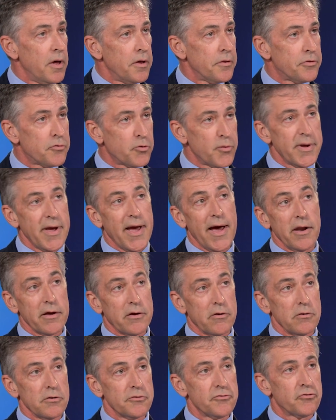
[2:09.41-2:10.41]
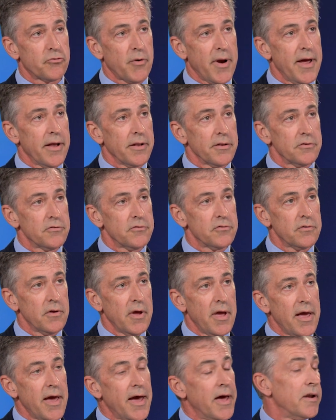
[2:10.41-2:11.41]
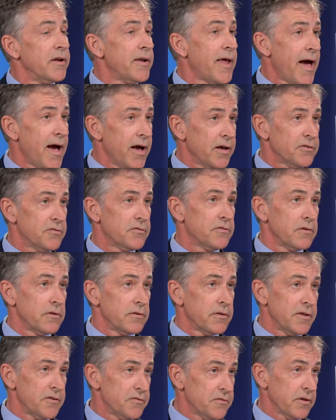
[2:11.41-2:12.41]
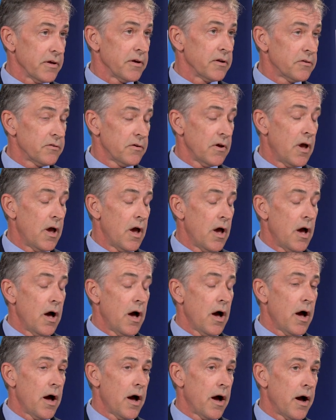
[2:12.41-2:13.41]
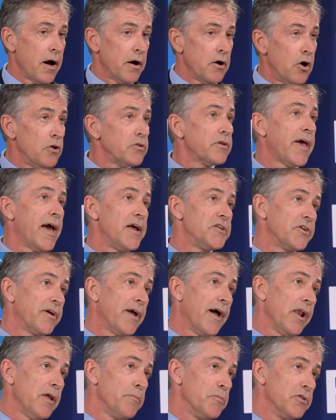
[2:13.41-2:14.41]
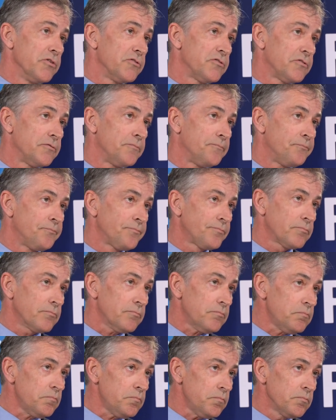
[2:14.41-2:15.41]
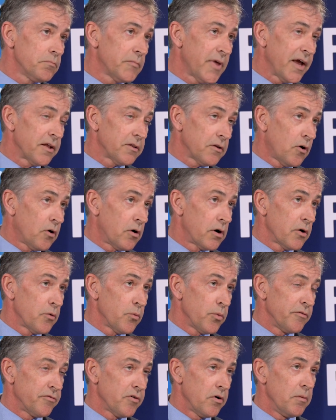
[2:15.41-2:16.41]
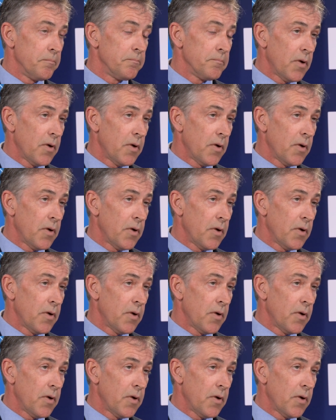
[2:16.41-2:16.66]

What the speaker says: 3 helical strands, and it has distinct uncaging elements that are with a